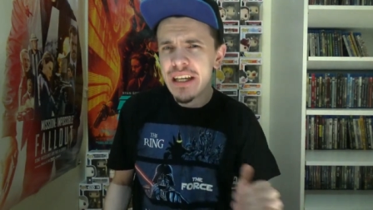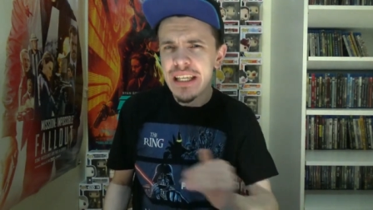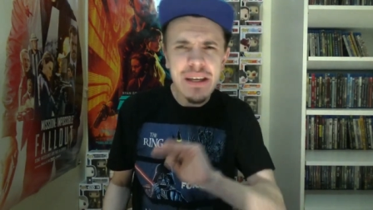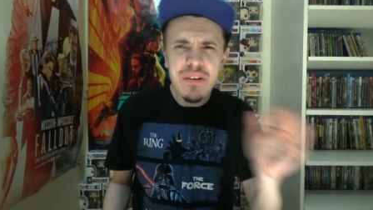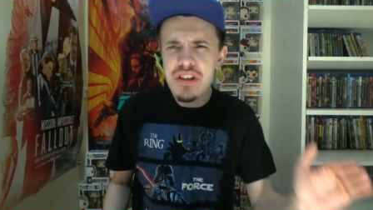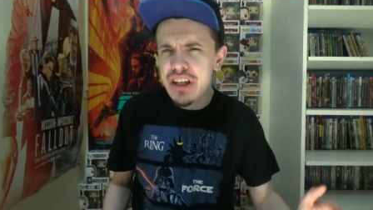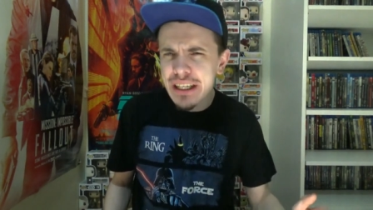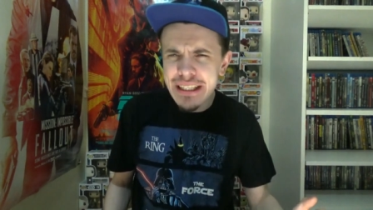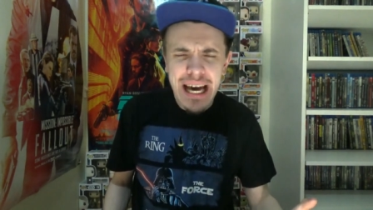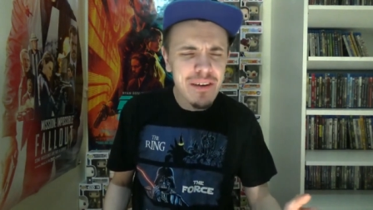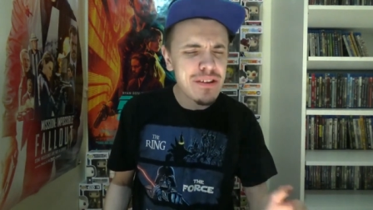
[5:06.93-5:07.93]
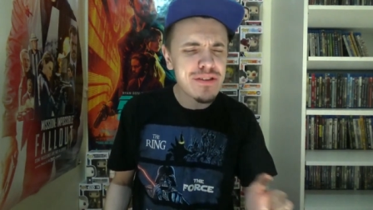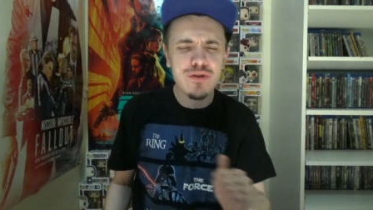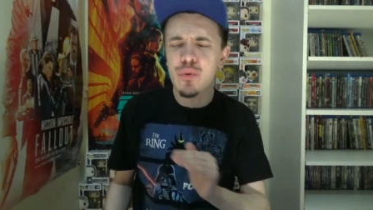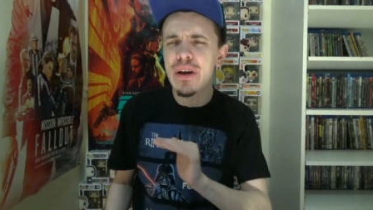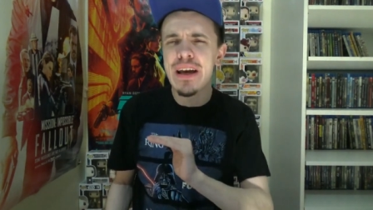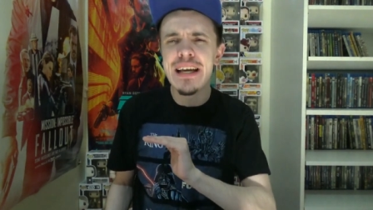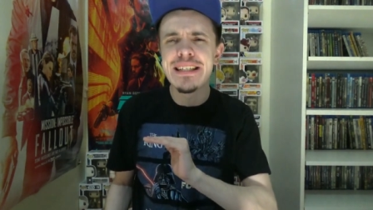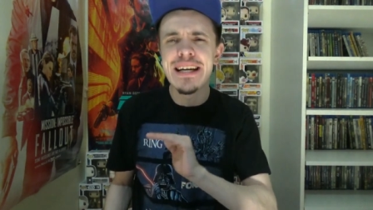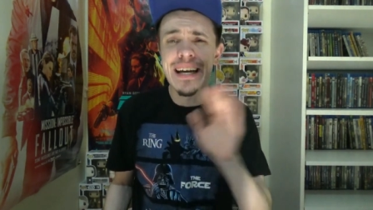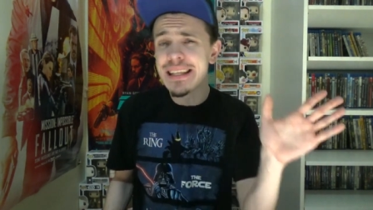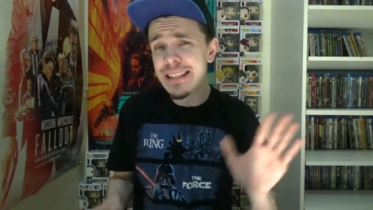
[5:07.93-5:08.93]
Even Jake Loudon's great.
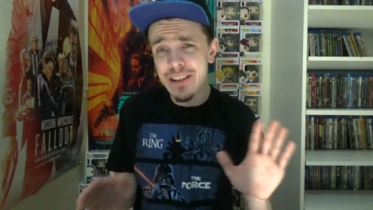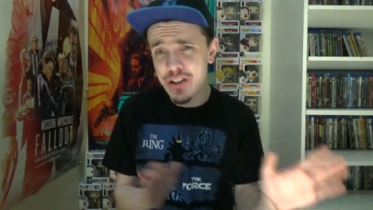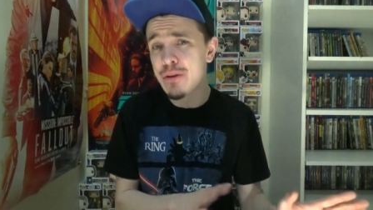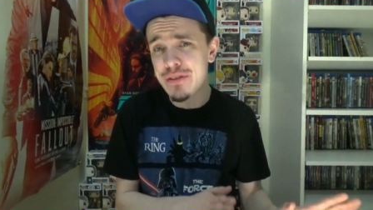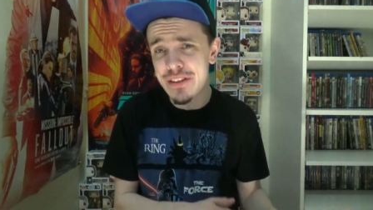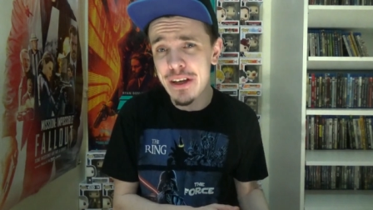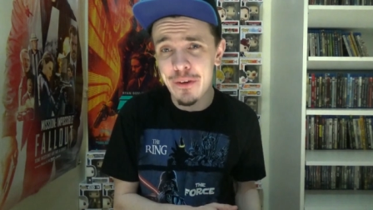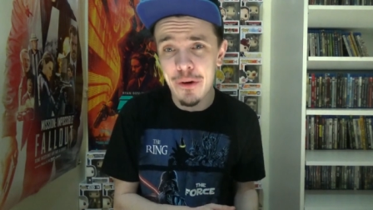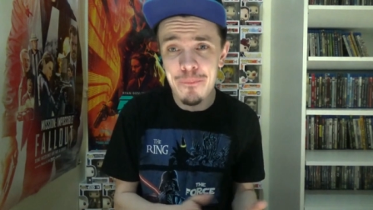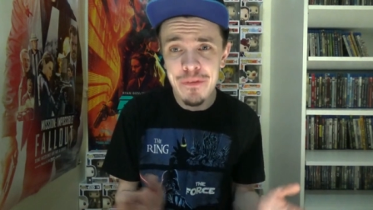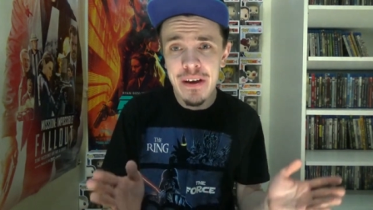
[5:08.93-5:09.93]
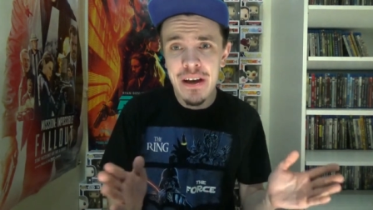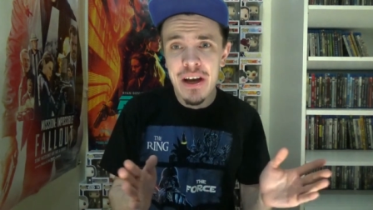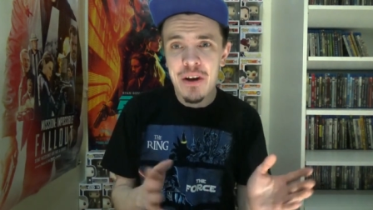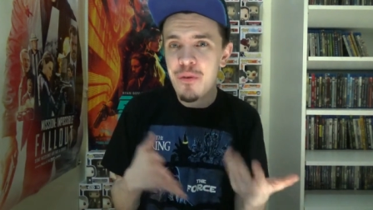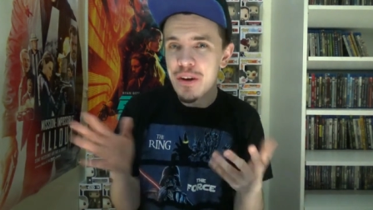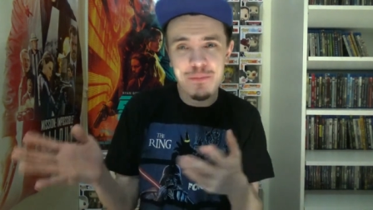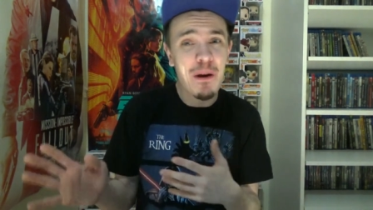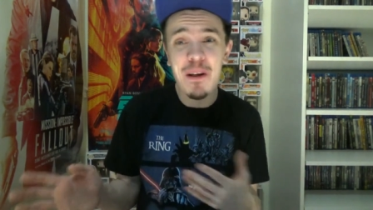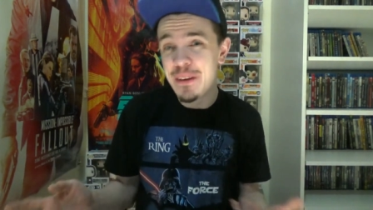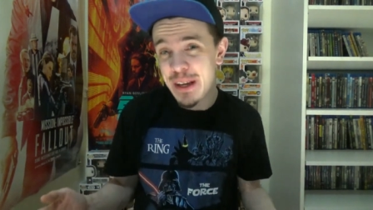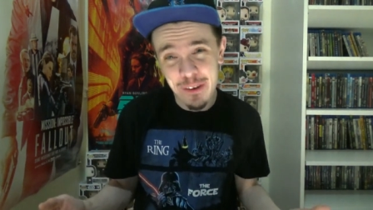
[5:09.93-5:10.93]
I think the show stealer was
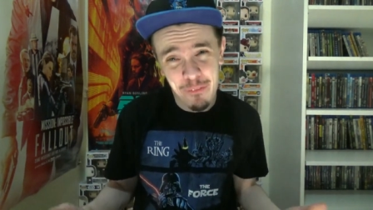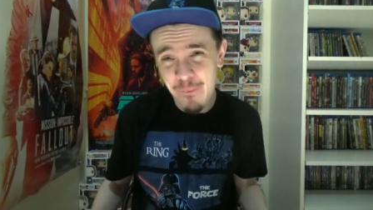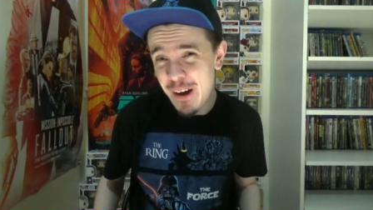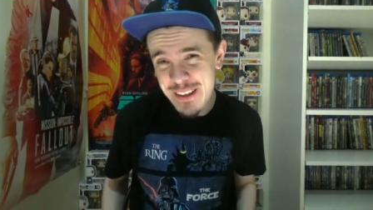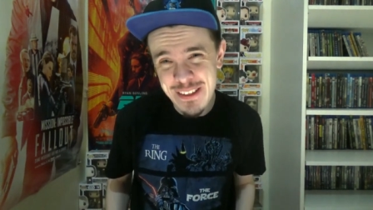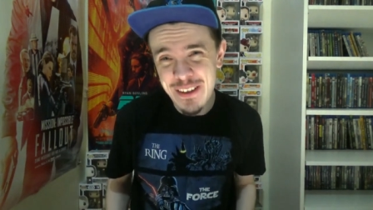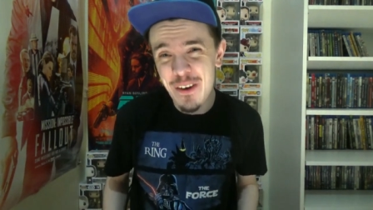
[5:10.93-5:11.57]
probably Nick Frost.